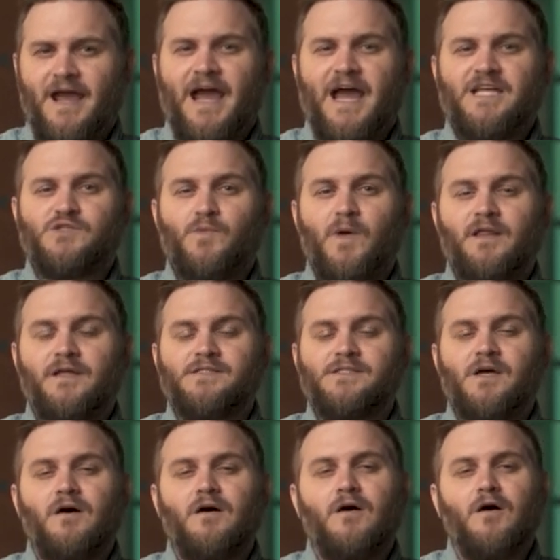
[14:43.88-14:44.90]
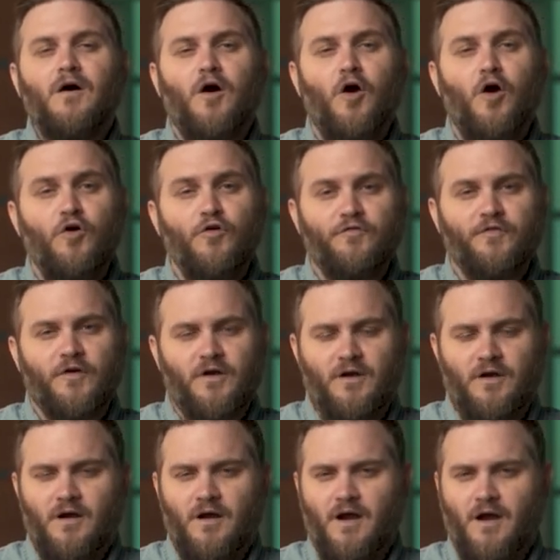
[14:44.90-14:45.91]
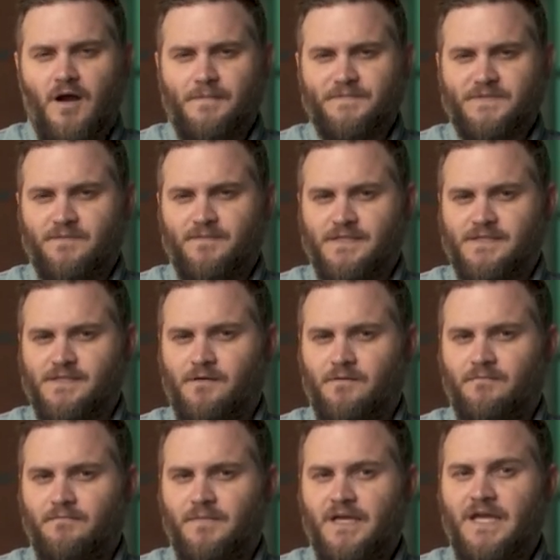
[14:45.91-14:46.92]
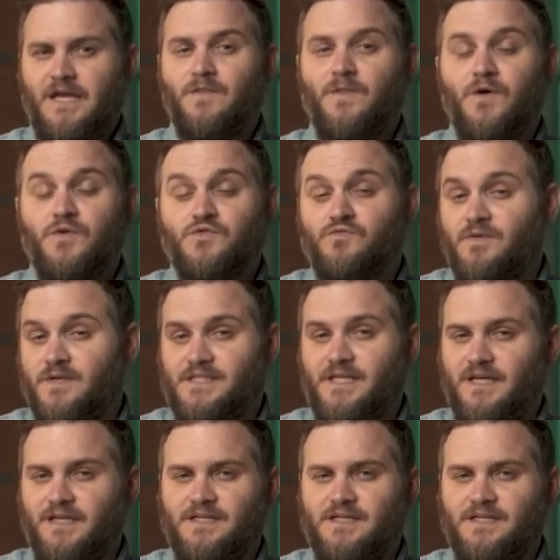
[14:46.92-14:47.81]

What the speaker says: as well as over-optimism in those risky